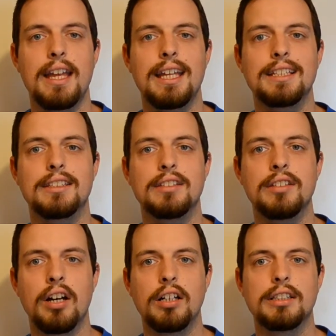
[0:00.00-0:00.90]
is
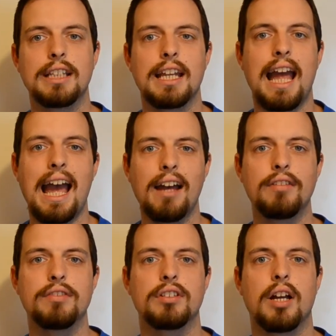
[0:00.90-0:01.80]
not to get
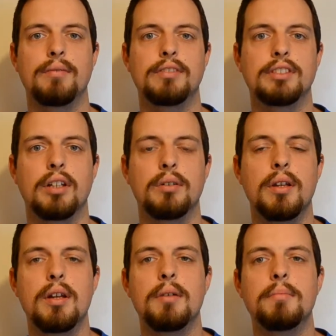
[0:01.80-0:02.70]
out of your comfort zone,
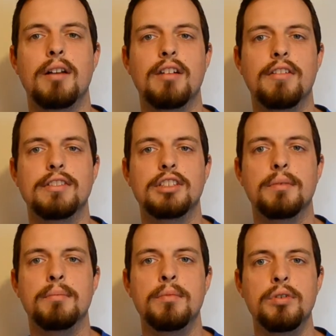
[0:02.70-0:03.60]
but rather to
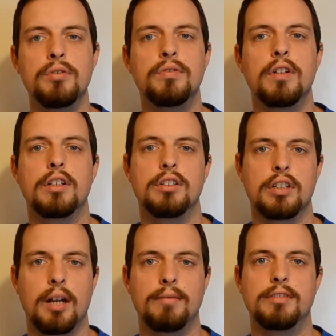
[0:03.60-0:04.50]
move your
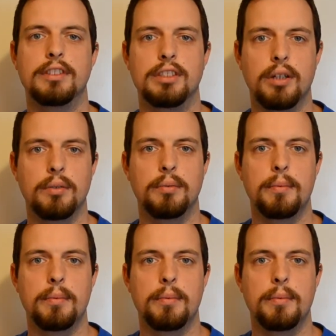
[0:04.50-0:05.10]
comfort zone.